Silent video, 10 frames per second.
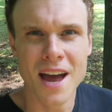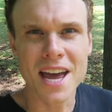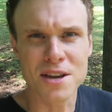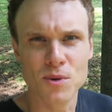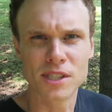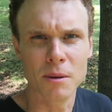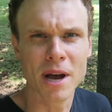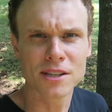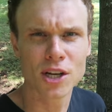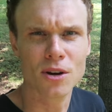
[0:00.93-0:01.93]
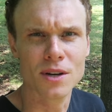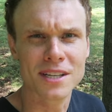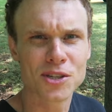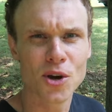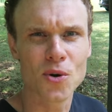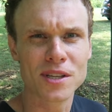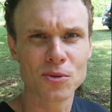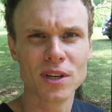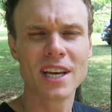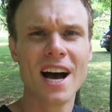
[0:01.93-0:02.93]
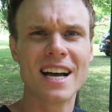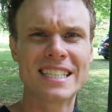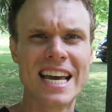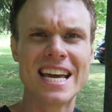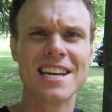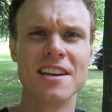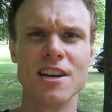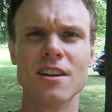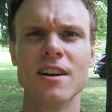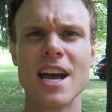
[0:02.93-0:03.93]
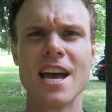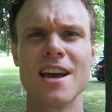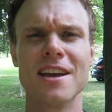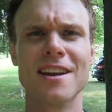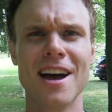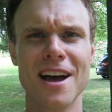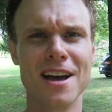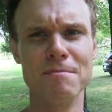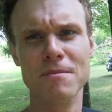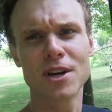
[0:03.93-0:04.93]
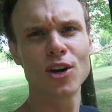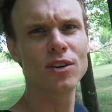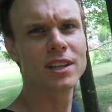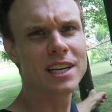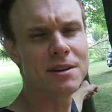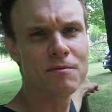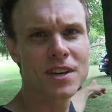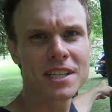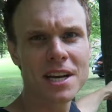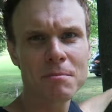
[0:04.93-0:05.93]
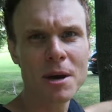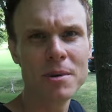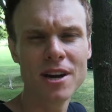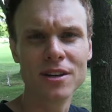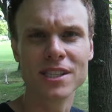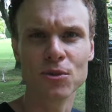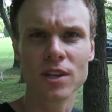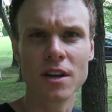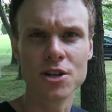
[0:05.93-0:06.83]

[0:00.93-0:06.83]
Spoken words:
Hey, what's up? How's it going? So it's a really hot day here and I'm currently visiting my parents out in the